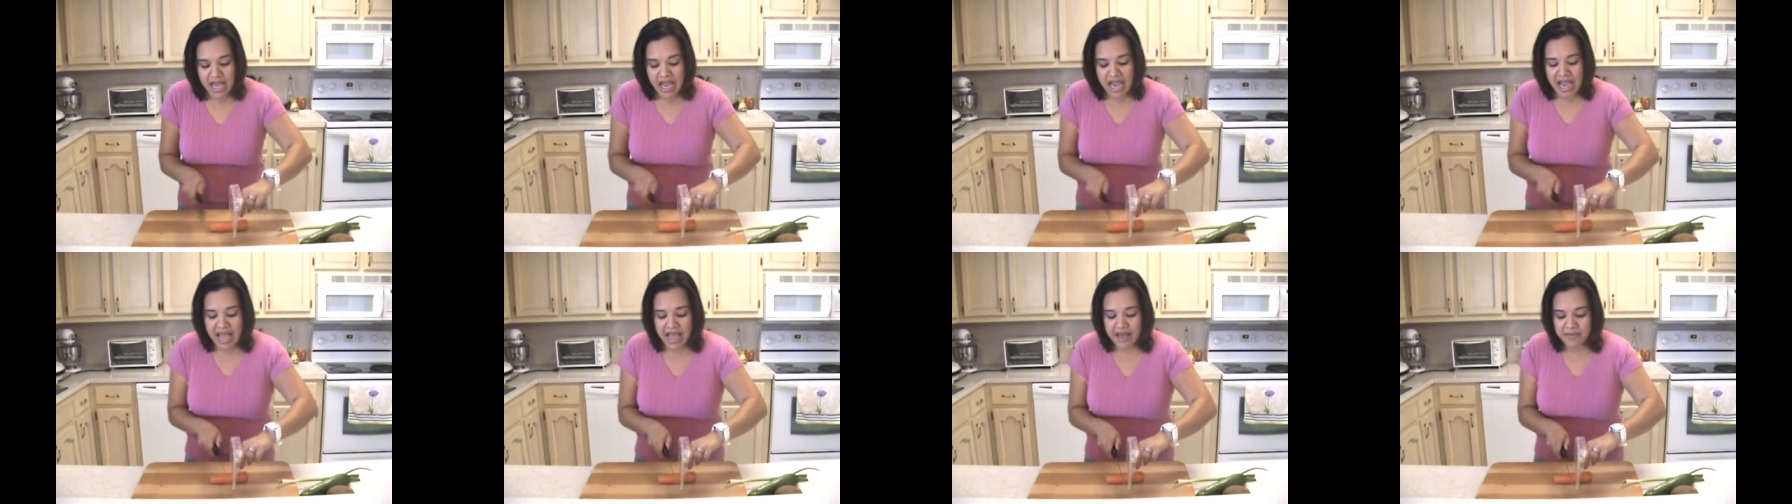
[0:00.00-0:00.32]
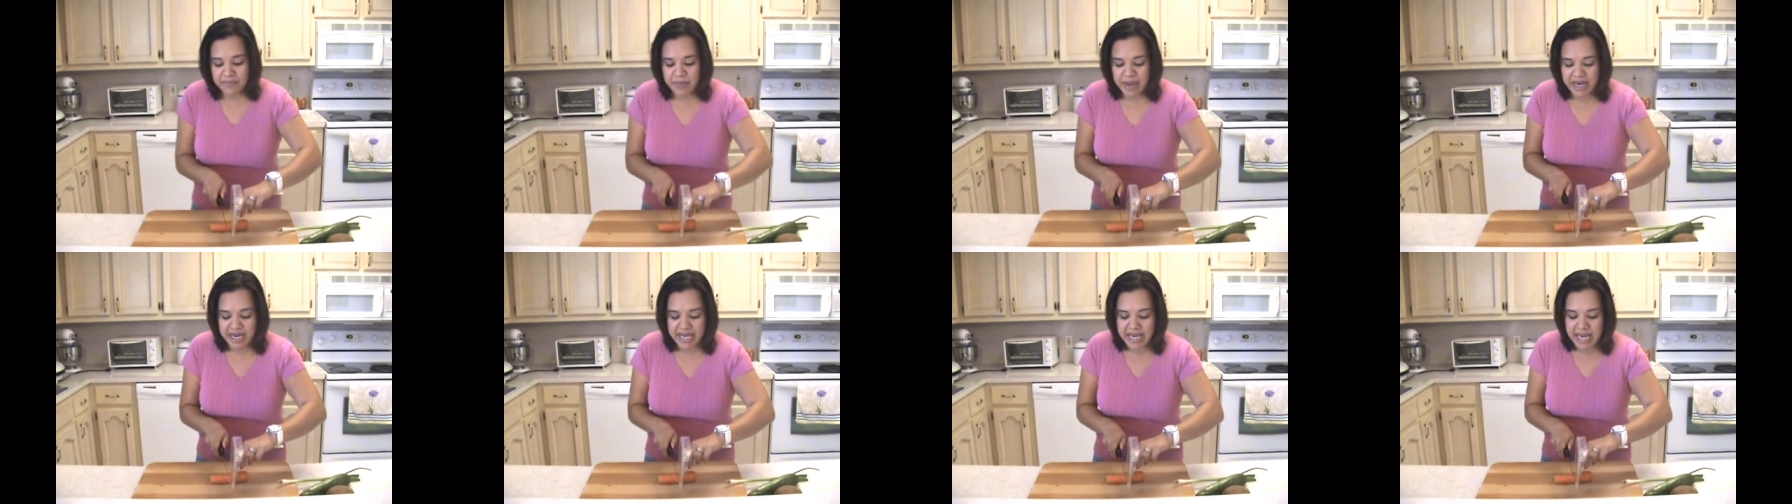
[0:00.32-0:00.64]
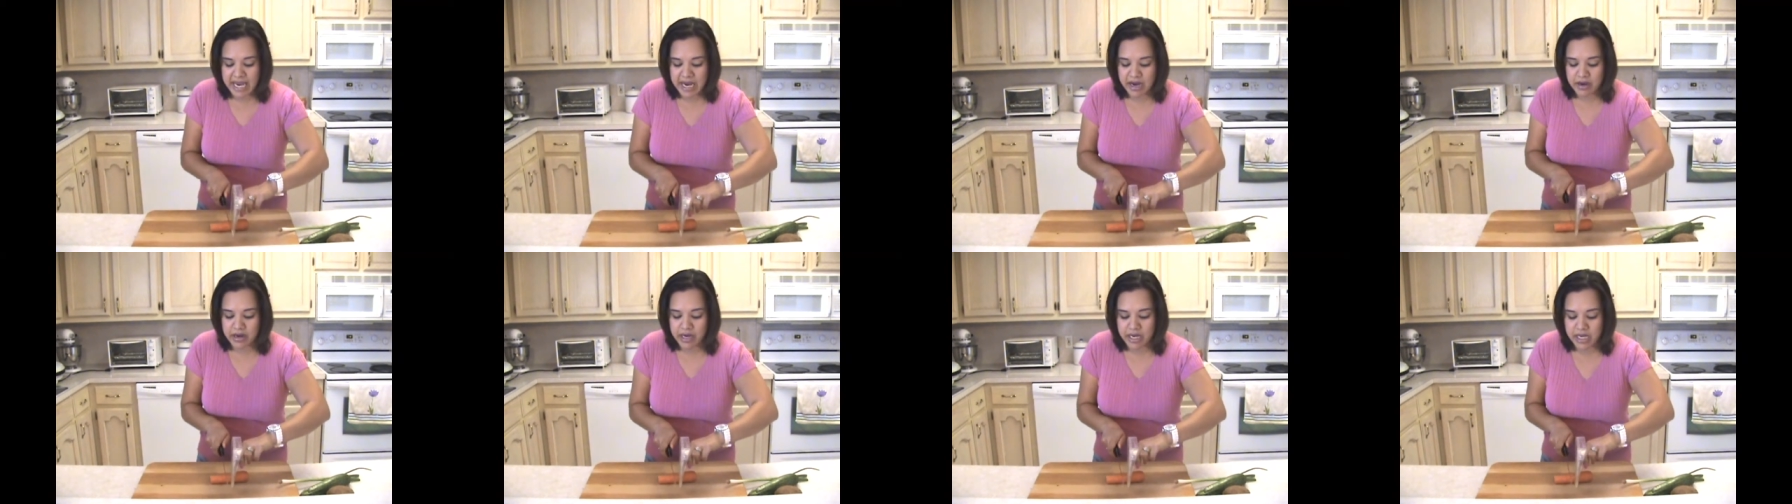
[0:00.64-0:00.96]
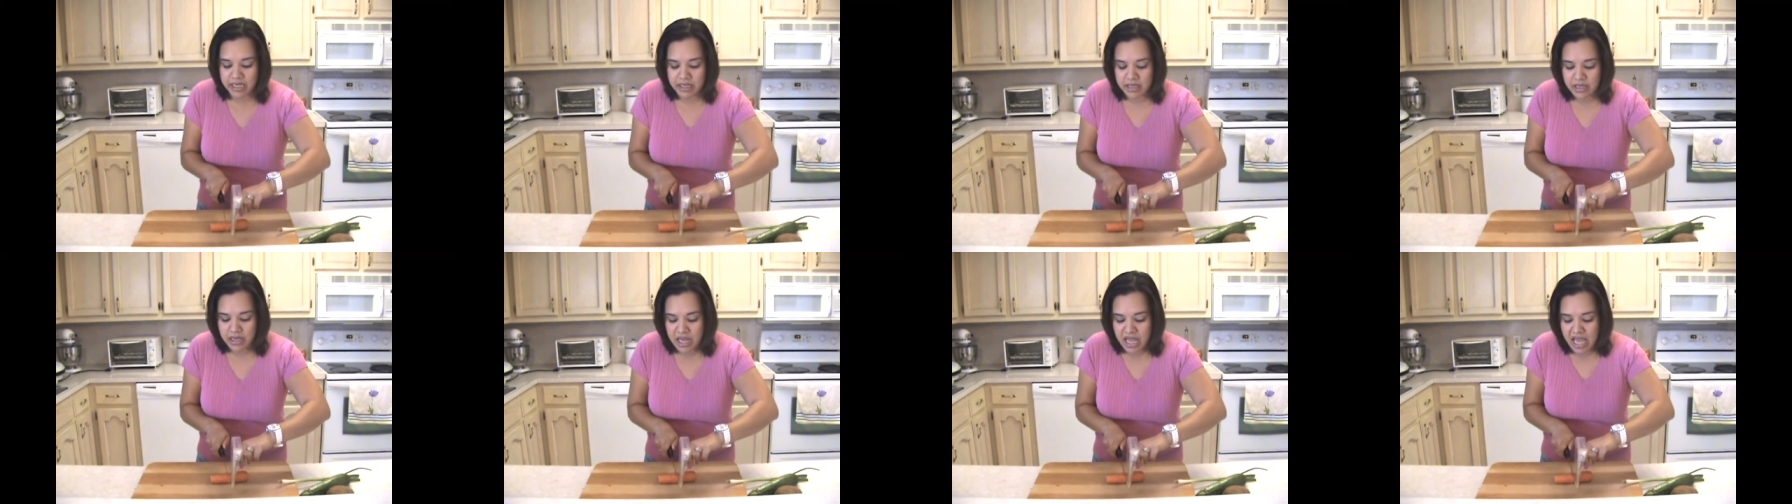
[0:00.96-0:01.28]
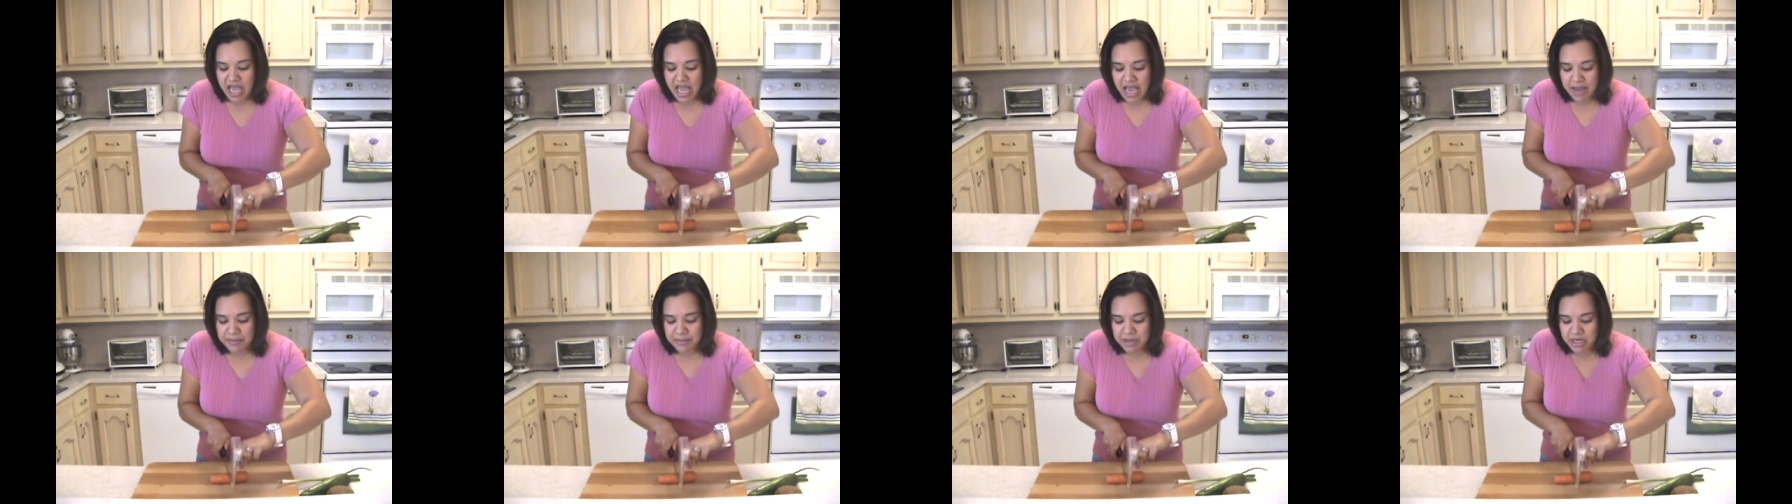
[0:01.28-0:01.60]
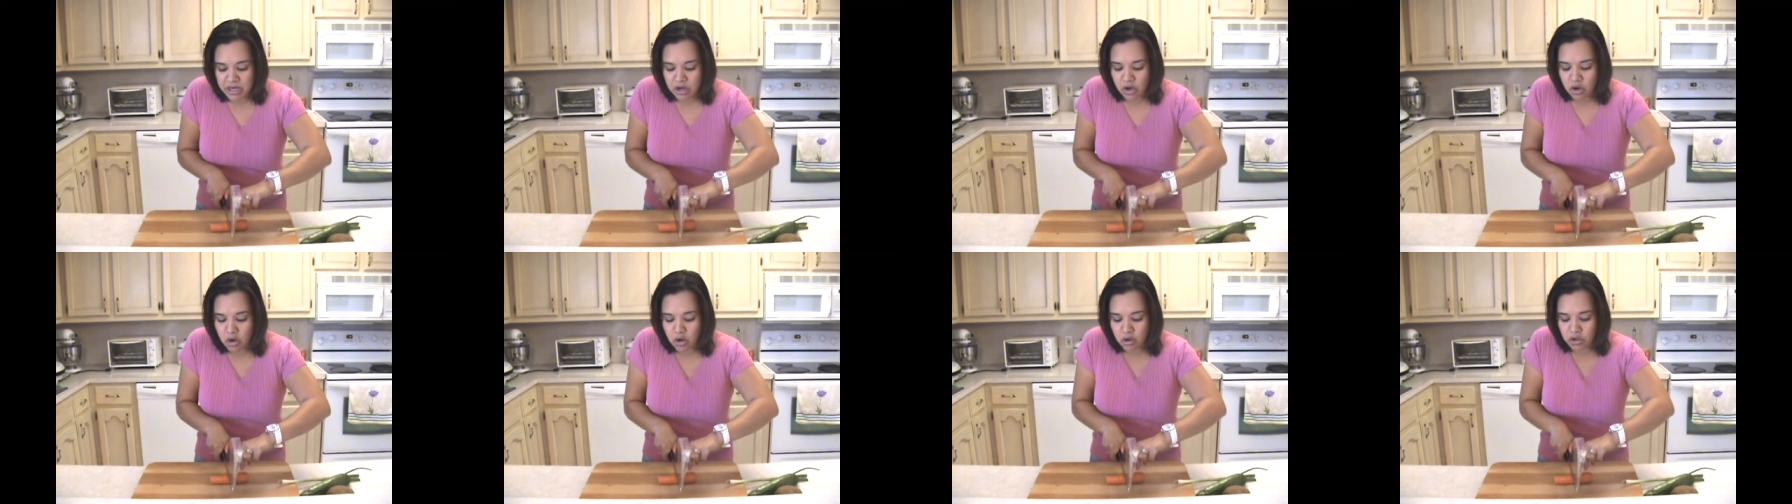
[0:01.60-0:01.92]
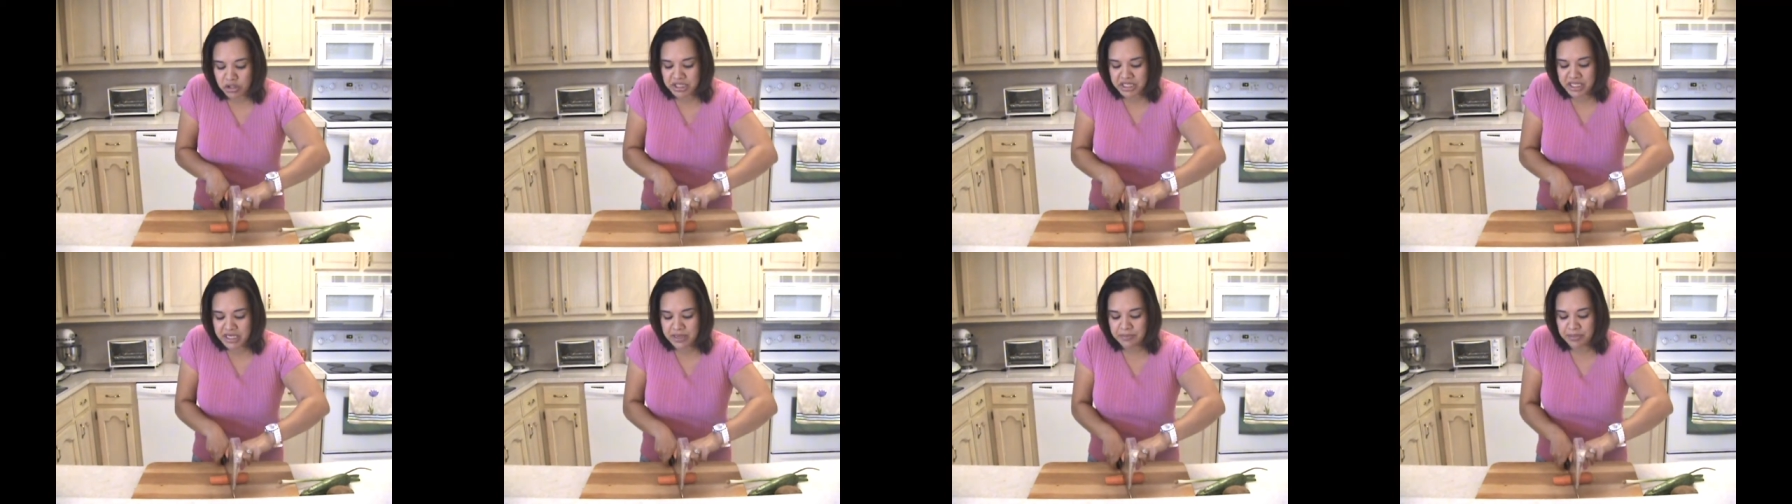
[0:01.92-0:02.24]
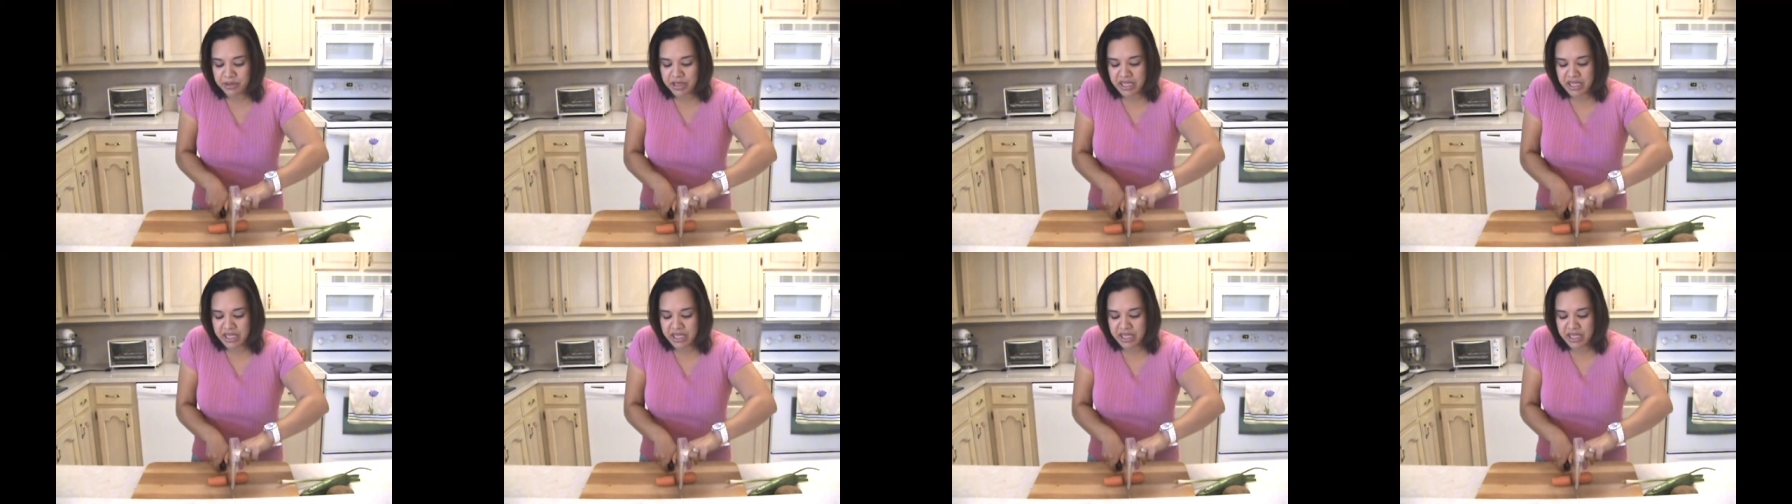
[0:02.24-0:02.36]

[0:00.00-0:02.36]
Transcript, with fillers: I have my carrot. I'm gonna hold it in